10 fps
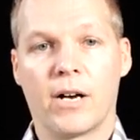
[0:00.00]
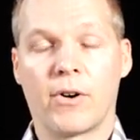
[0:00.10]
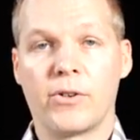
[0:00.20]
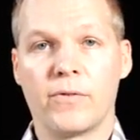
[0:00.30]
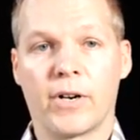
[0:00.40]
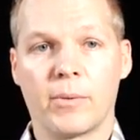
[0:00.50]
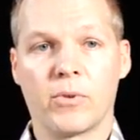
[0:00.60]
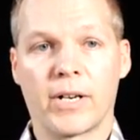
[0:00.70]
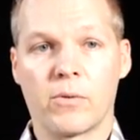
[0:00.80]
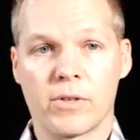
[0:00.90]
of our new
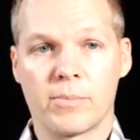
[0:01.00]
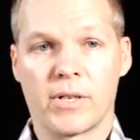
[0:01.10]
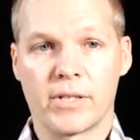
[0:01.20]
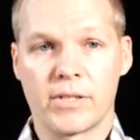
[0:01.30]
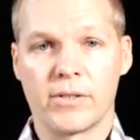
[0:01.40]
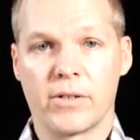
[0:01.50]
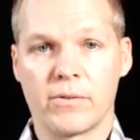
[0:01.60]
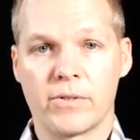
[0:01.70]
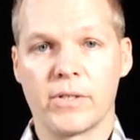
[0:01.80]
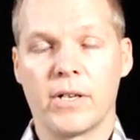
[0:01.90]
variable that corresponds to
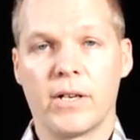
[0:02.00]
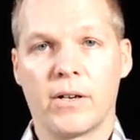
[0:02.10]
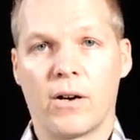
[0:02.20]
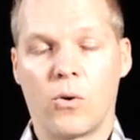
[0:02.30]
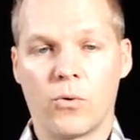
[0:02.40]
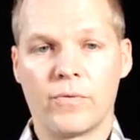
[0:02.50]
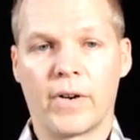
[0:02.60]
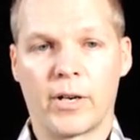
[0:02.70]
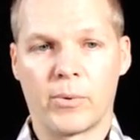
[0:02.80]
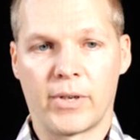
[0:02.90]
those old
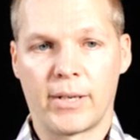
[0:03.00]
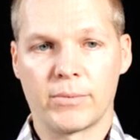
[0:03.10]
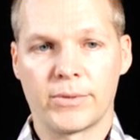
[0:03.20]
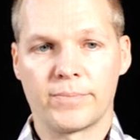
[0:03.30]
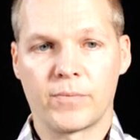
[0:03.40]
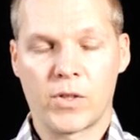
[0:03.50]
variable names?